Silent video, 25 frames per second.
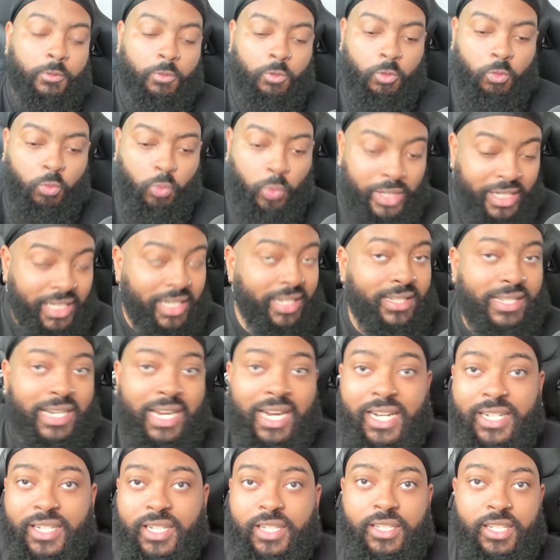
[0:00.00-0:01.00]

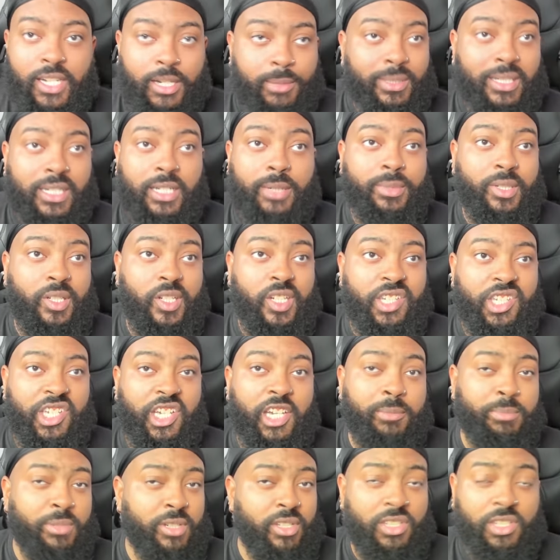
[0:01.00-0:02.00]
redesign the W W E
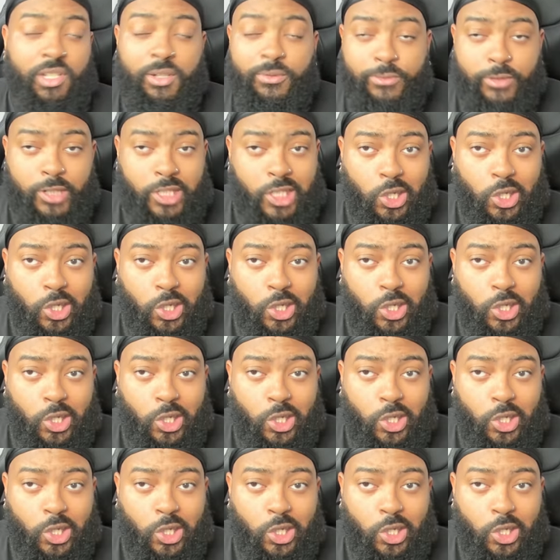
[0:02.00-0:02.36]
Championship for